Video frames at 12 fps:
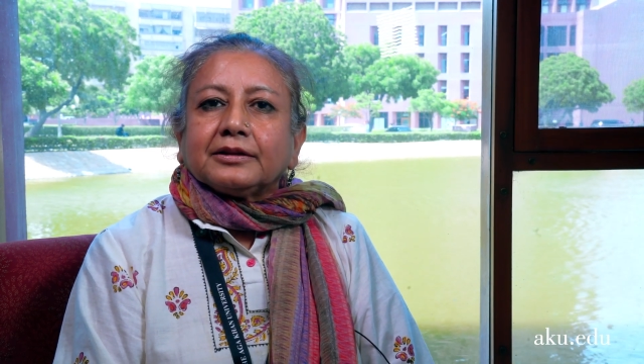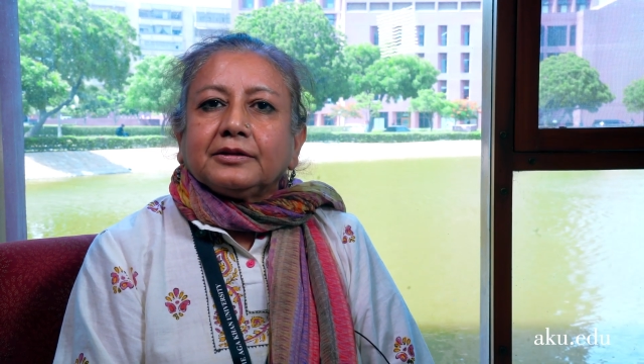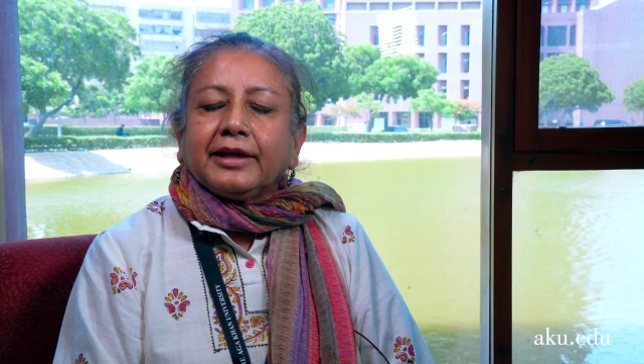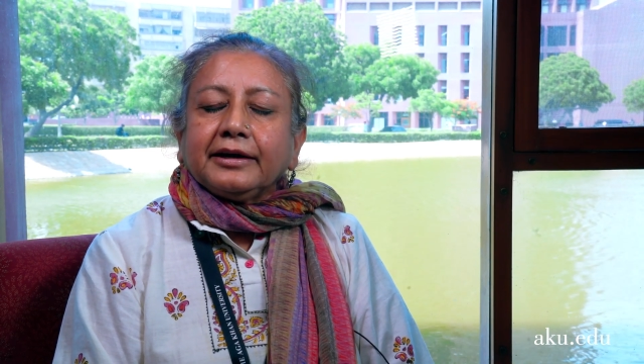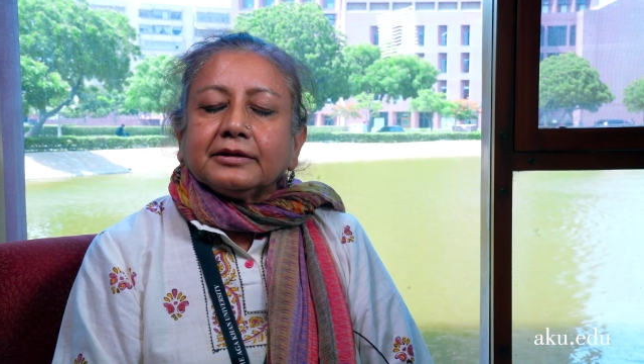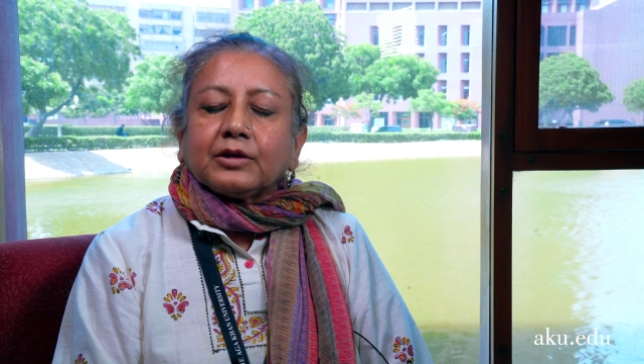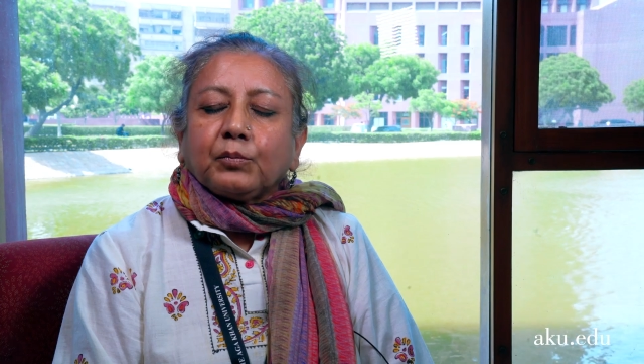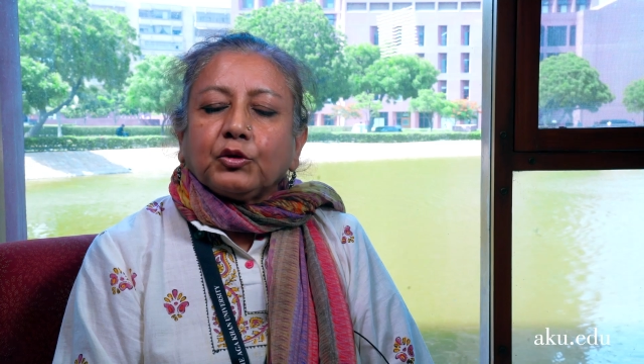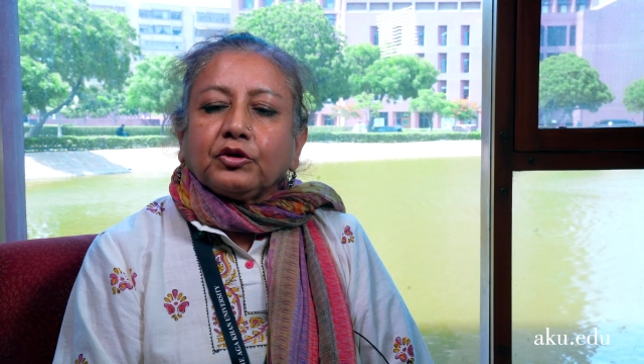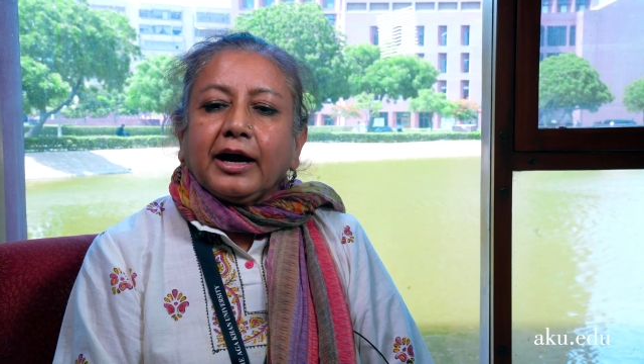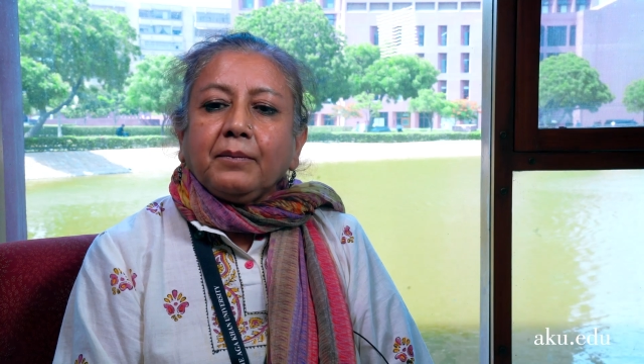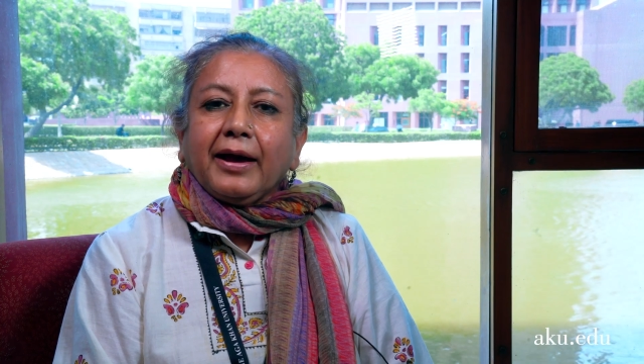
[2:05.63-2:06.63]
The, the
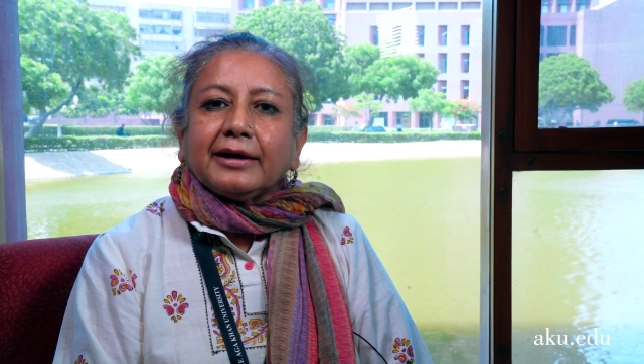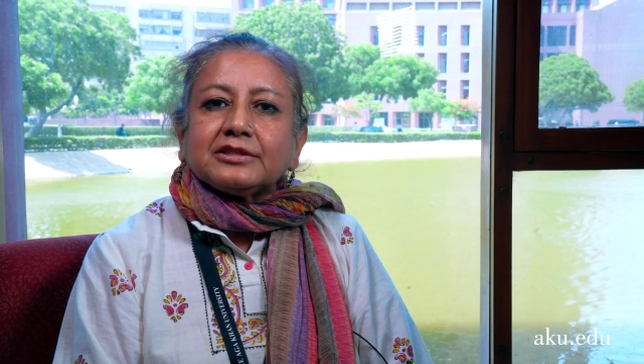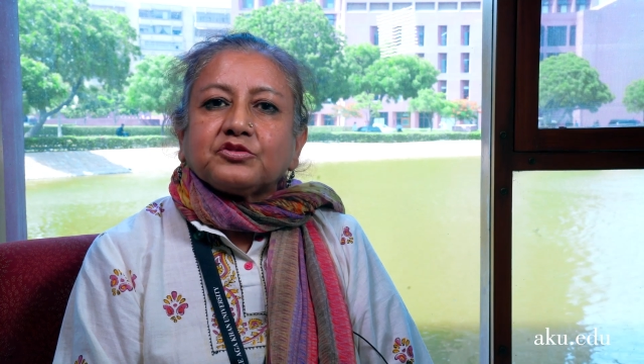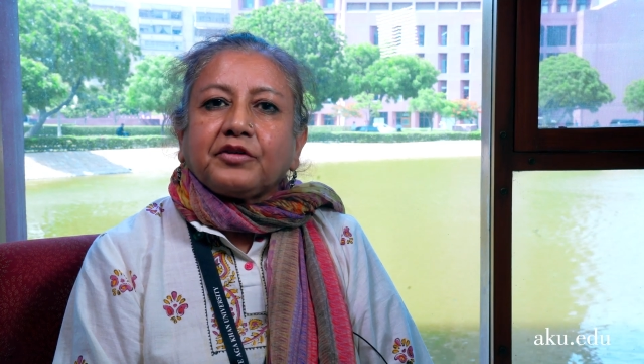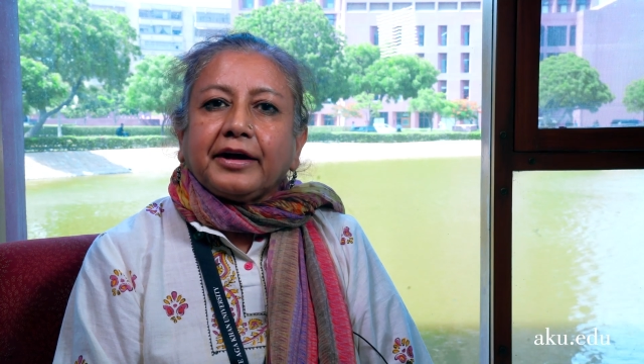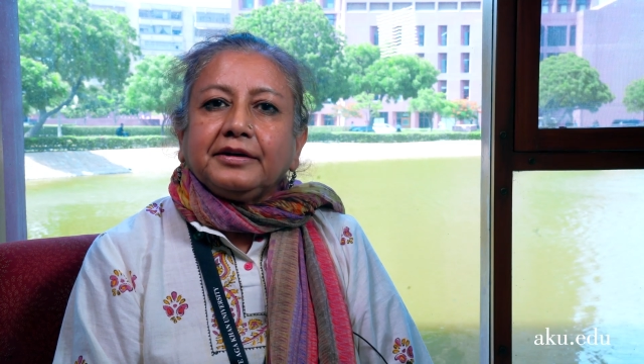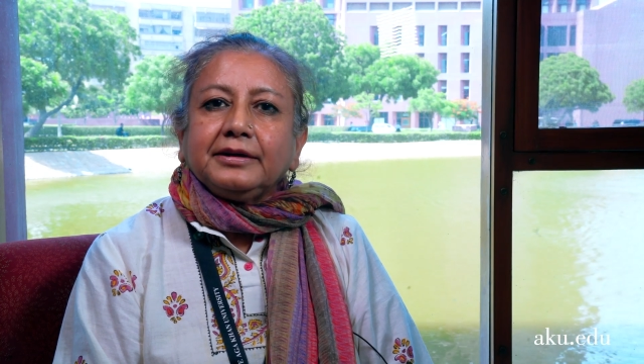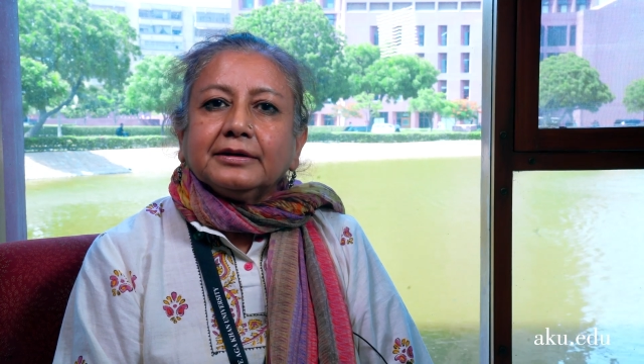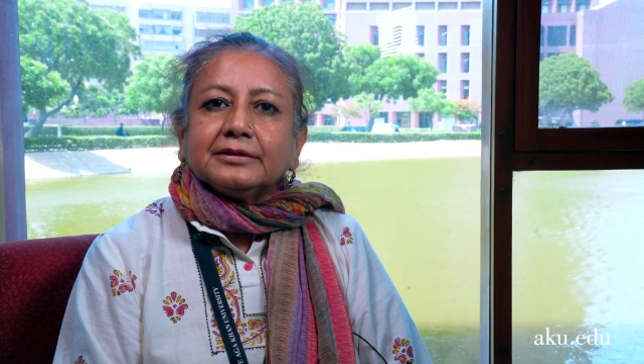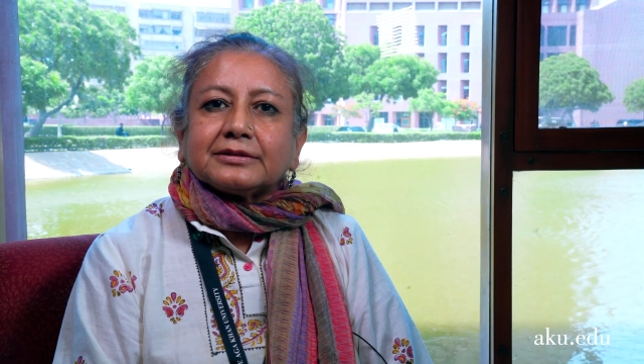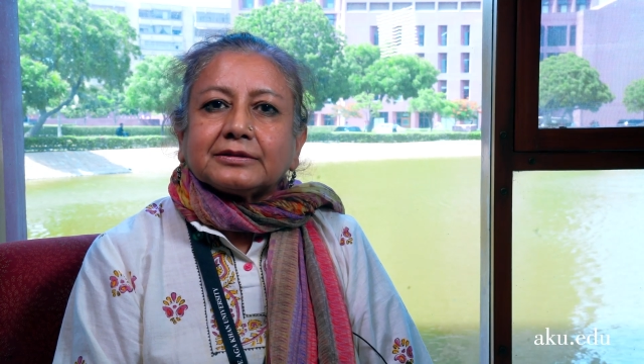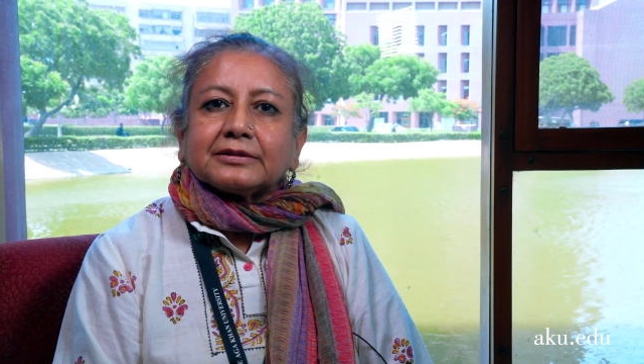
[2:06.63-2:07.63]
program has
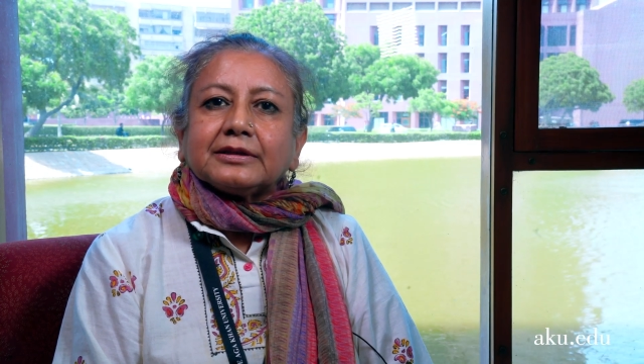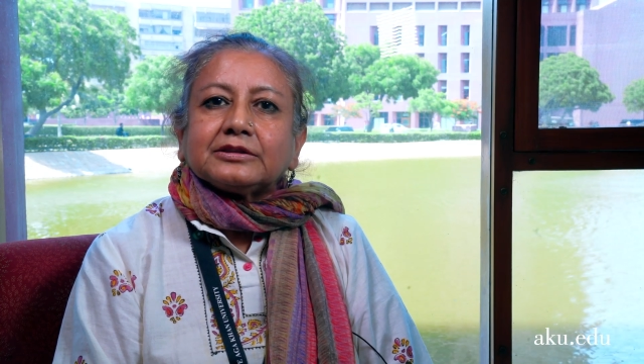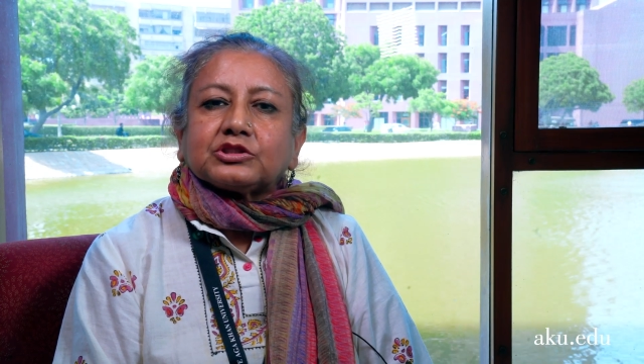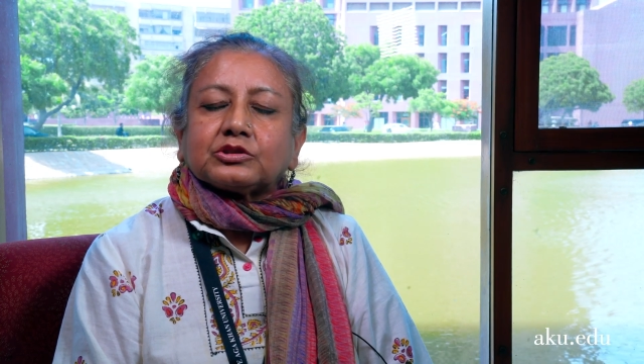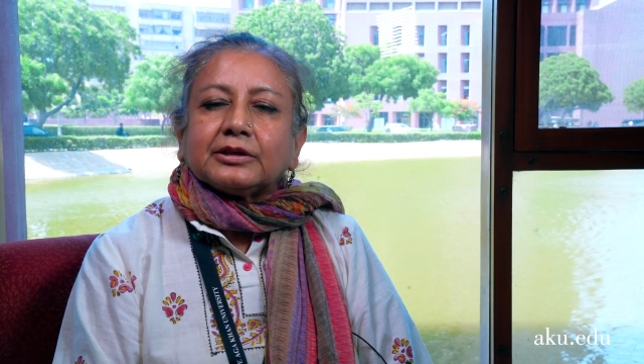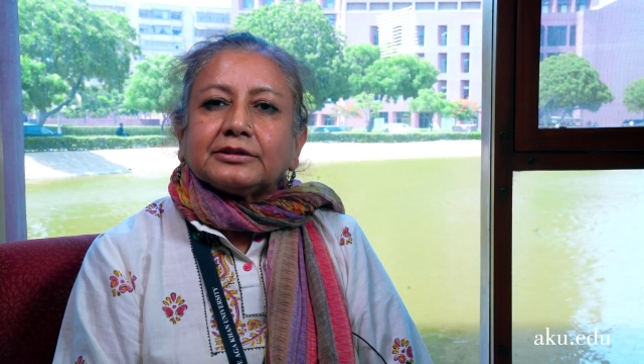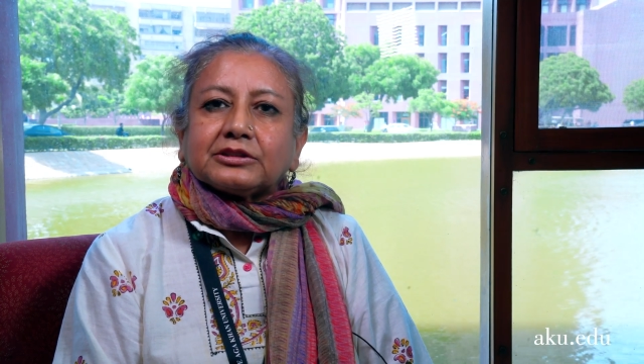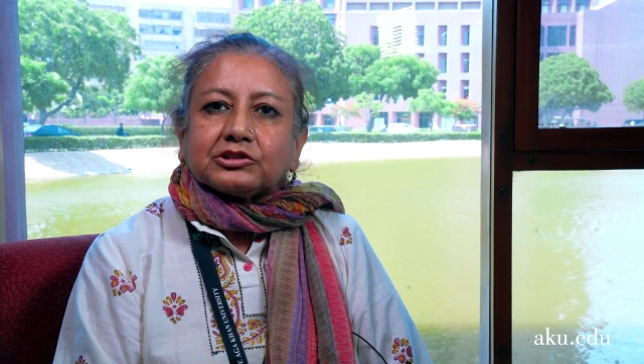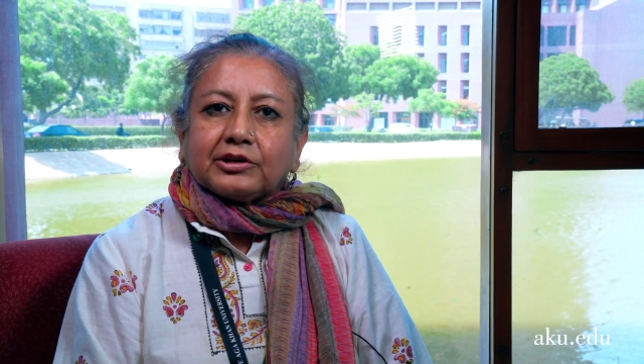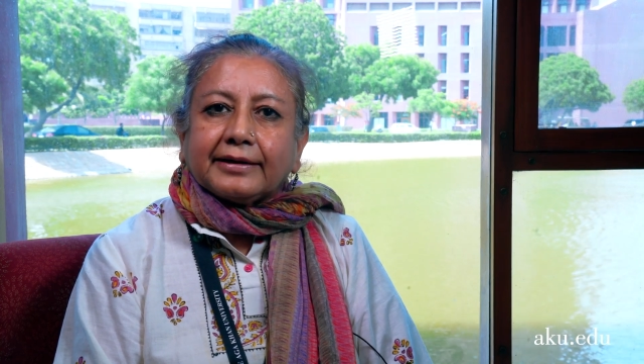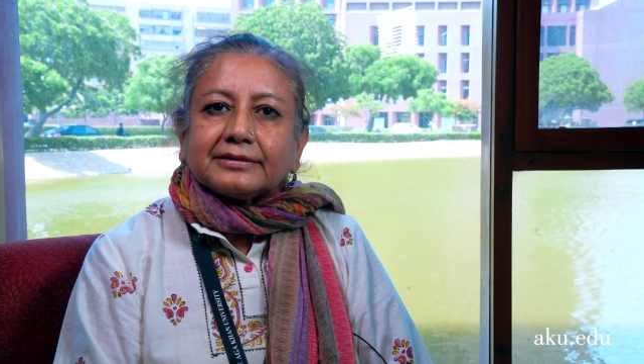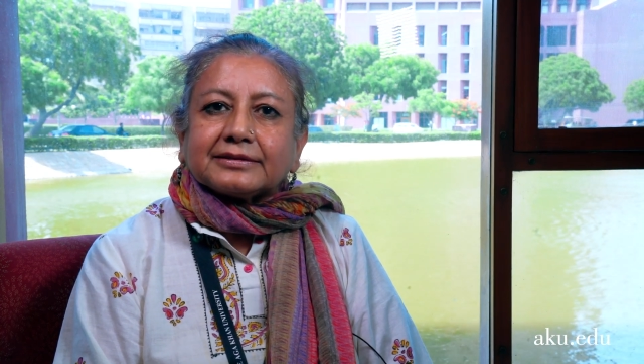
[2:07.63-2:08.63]
various st-
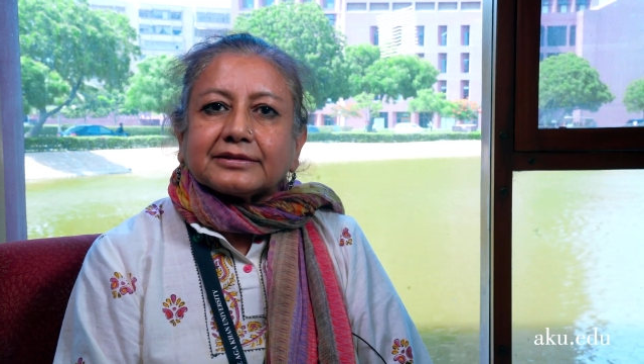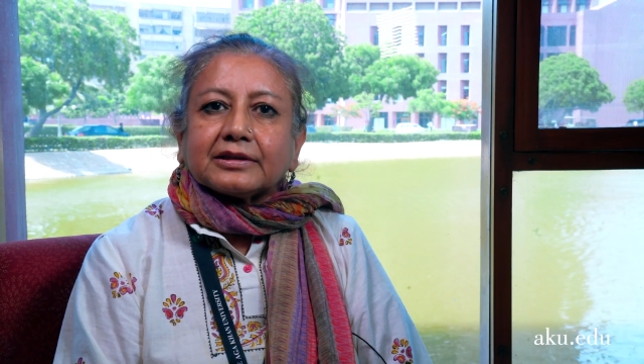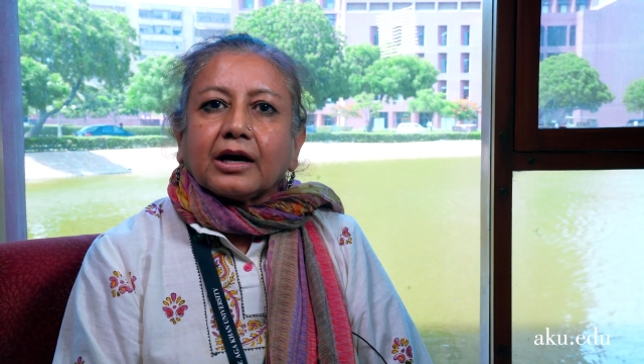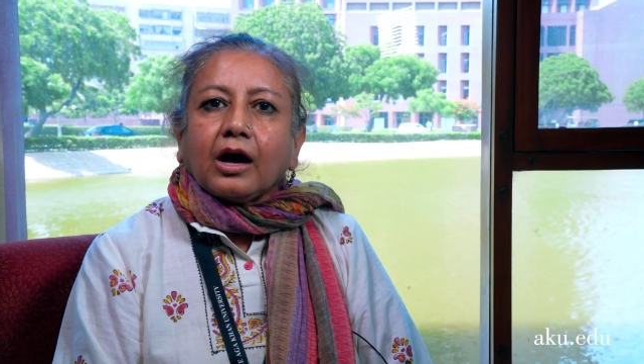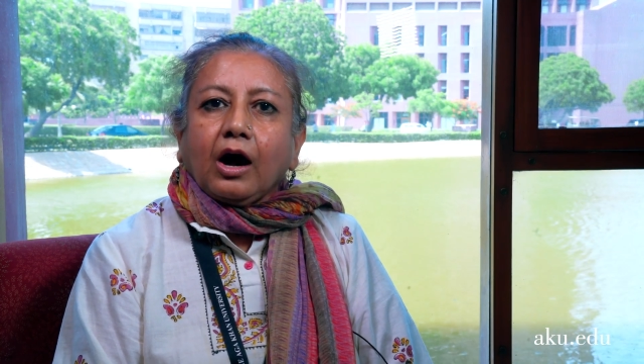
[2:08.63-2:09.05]
strands,